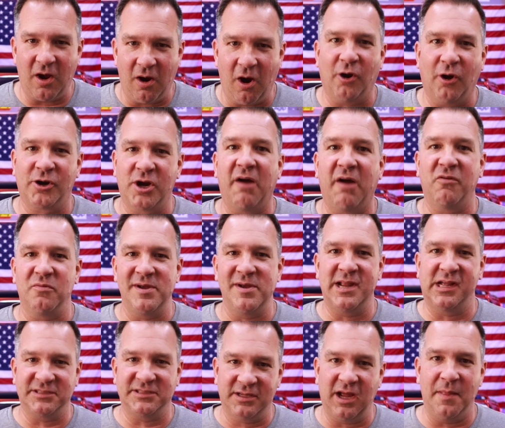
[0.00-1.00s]
our
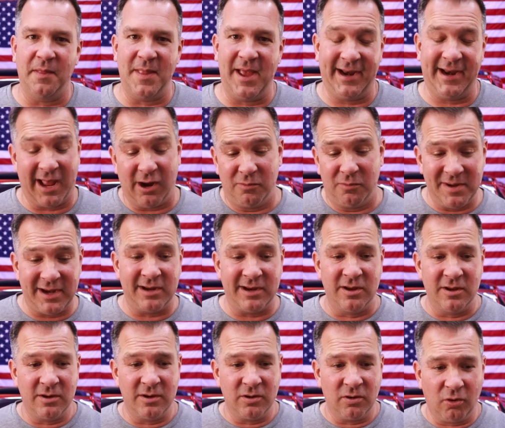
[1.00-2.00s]
government has done that. I don't mean
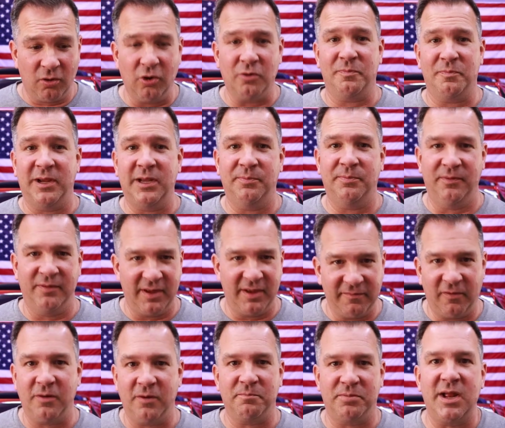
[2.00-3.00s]
hurt people.
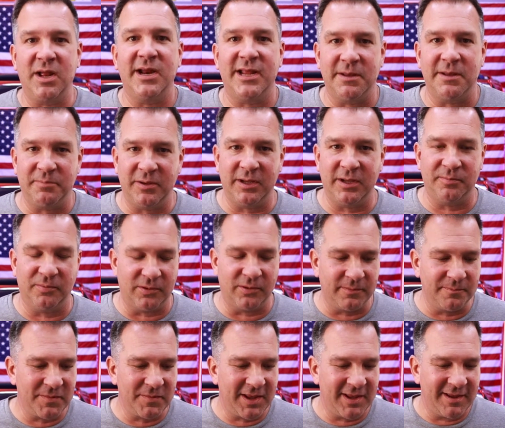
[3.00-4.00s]
They've hurt plenty of people.